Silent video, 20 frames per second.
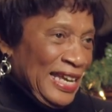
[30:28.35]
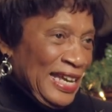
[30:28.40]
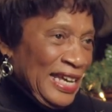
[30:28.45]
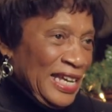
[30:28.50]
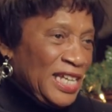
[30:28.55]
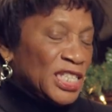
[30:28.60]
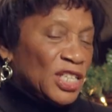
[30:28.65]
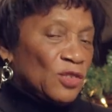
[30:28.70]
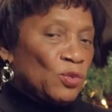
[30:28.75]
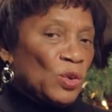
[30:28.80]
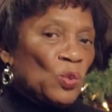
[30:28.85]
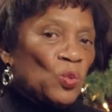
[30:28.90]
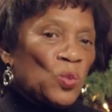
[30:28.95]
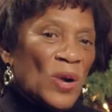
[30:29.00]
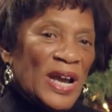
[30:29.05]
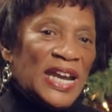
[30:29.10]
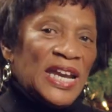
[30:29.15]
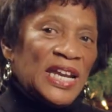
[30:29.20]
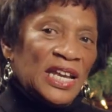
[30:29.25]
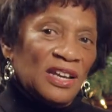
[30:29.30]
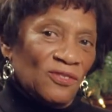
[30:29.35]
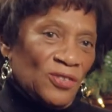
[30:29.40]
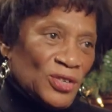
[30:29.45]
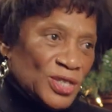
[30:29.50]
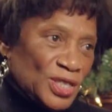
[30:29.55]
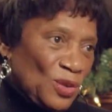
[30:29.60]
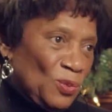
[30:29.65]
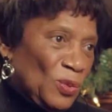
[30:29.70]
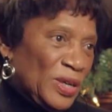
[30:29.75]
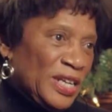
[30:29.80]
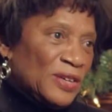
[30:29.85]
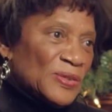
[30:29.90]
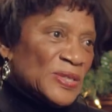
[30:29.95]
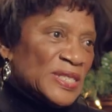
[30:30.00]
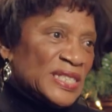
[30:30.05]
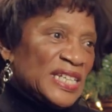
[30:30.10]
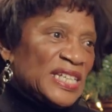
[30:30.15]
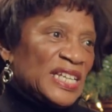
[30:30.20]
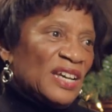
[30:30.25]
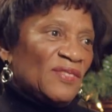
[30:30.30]
Because if we're waiting for someone else
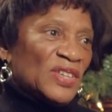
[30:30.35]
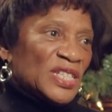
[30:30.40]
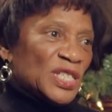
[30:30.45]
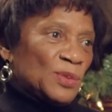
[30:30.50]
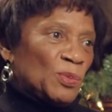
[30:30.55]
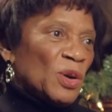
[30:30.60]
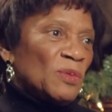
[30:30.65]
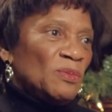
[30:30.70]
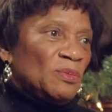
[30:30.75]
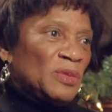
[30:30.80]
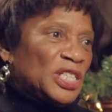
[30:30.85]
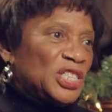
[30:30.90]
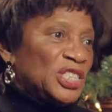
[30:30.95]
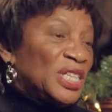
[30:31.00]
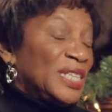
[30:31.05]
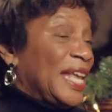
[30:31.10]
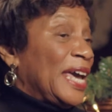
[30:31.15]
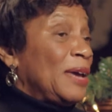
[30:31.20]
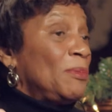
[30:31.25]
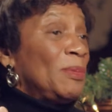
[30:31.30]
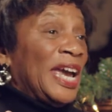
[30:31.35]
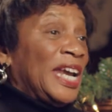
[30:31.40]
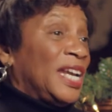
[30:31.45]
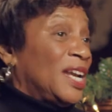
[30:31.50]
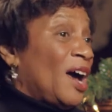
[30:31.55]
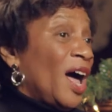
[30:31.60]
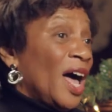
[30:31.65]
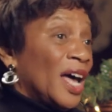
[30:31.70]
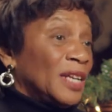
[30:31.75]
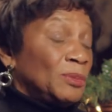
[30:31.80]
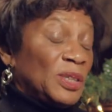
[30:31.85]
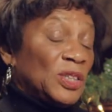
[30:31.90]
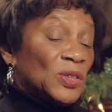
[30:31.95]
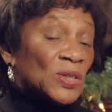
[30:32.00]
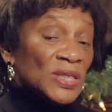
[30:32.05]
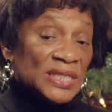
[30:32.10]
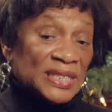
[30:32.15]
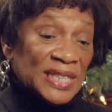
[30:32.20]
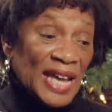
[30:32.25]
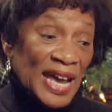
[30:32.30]
to give us permission, they may not,
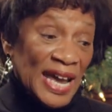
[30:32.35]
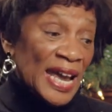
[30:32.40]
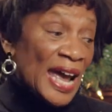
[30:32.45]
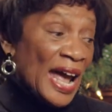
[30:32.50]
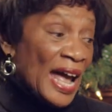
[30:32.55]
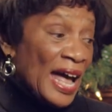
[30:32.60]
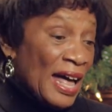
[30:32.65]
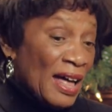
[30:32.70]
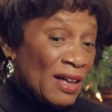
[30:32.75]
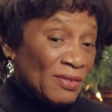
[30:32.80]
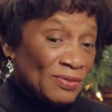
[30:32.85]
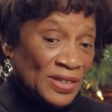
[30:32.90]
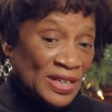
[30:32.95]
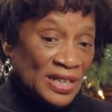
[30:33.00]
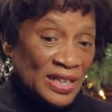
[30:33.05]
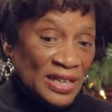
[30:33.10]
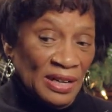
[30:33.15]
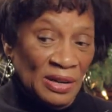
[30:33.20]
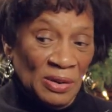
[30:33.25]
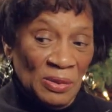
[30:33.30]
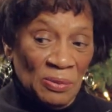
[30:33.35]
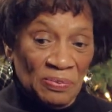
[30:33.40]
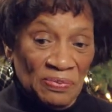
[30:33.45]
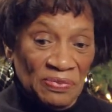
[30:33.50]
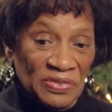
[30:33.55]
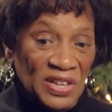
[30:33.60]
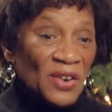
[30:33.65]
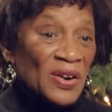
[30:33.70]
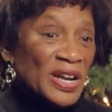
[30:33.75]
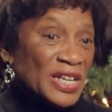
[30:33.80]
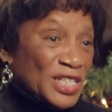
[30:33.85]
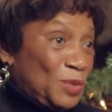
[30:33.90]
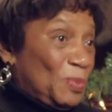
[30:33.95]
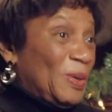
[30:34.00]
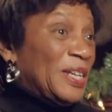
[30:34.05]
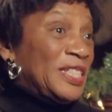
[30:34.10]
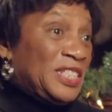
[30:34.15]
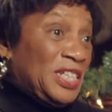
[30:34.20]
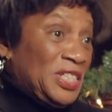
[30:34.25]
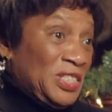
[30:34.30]
because they have their
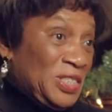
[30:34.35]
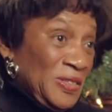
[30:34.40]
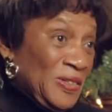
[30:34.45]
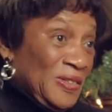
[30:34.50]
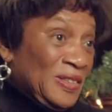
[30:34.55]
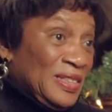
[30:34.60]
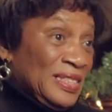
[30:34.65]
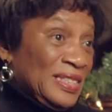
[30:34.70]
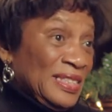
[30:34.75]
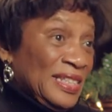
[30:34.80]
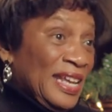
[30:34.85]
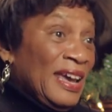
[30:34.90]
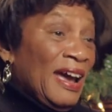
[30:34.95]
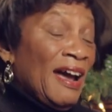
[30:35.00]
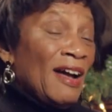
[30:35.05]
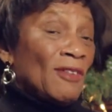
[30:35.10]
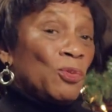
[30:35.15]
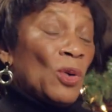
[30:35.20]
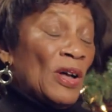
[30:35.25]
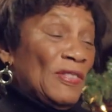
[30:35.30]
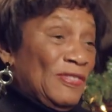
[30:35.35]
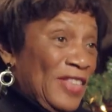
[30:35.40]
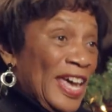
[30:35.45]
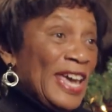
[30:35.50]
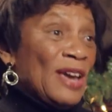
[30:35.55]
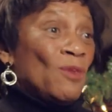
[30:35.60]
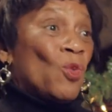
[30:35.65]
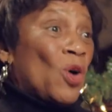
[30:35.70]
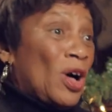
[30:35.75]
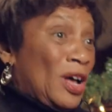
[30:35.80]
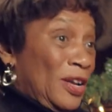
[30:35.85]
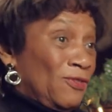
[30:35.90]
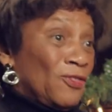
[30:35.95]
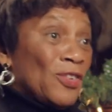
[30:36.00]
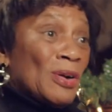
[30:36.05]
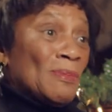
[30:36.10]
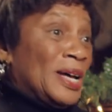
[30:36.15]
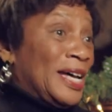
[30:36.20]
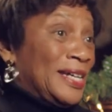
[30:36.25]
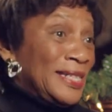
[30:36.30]
expectation. They have what they want
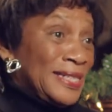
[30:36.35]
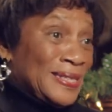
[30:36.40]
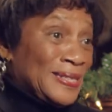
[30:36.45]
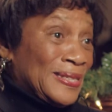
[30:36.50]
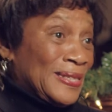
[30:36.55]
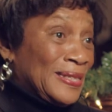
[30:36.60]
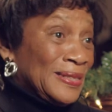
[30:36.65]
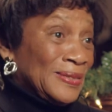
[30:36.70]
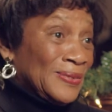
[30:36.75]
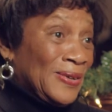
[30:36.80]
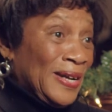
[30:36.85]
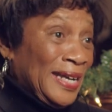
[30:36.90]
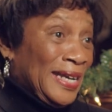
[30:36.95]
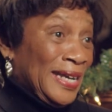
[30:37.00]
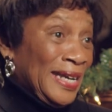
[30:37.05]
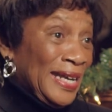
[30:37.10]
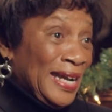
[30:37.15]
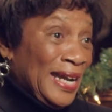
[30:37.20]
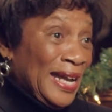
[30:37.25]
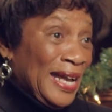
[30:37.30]
from us, right?